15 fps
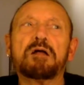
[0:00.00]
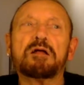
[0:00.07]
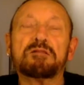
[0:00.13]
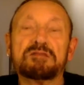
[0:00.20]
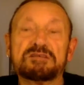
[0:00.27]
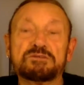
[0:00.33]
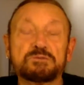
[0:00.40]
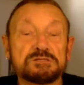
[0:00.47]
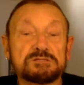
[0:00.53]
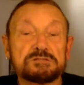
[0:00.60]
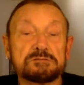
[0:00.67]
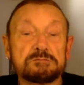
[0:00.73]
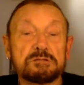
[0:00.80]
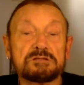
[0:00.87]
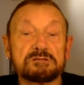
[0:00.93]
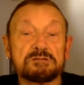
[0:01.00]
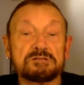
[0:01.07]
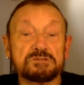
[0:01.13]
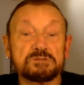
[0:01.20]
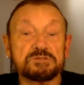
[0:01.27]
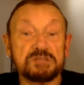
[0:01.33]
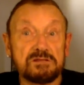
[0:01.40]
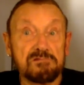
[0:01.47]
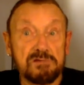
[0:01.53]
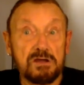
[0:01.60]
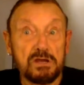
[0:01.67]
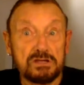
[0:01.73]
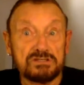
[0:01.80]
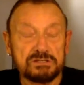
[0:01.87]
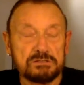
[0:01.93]
this was in the
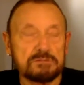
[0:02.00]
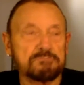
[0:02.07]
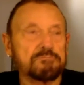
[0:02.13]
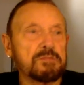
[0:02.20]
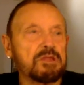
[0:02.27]
rehearsal.